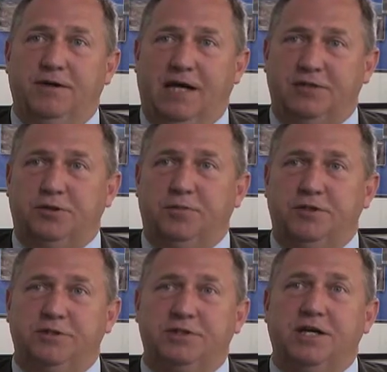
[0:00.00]

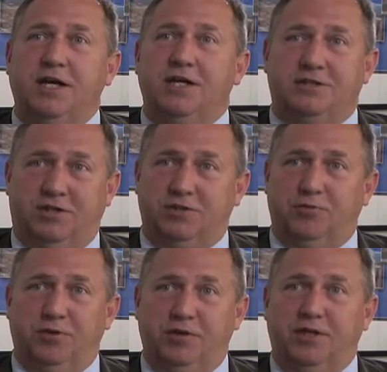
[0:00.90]
attributes. It's
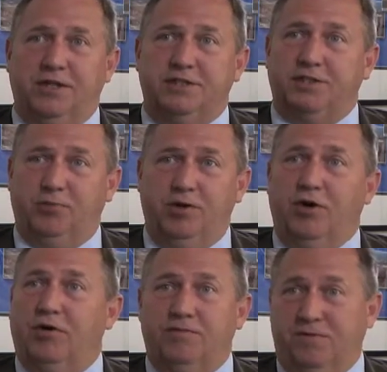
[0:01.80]
also one of the things that we
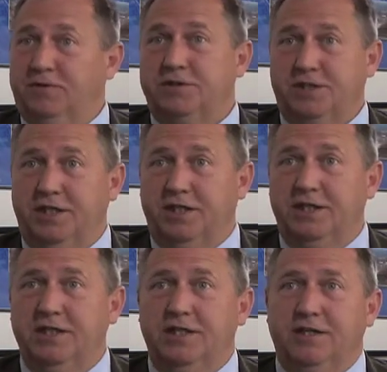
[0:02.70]
are first in,